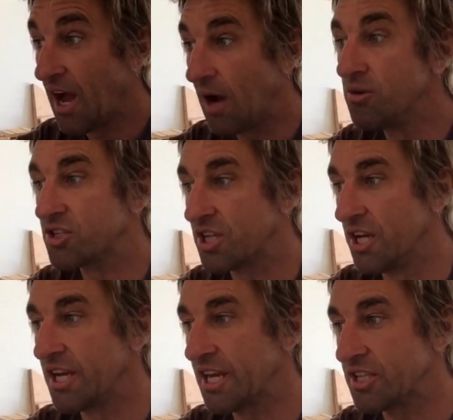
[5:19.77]
i was
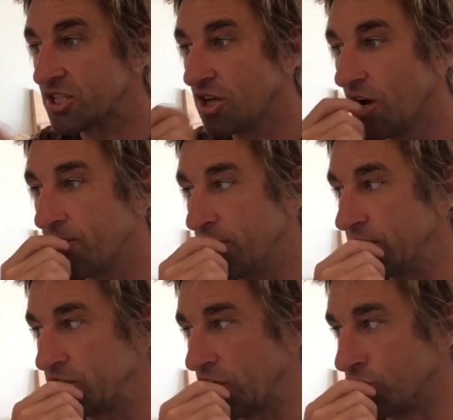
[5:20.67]
gonna get sober and
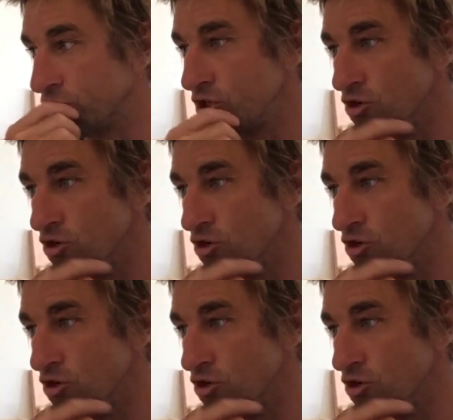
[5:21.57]
he's like there's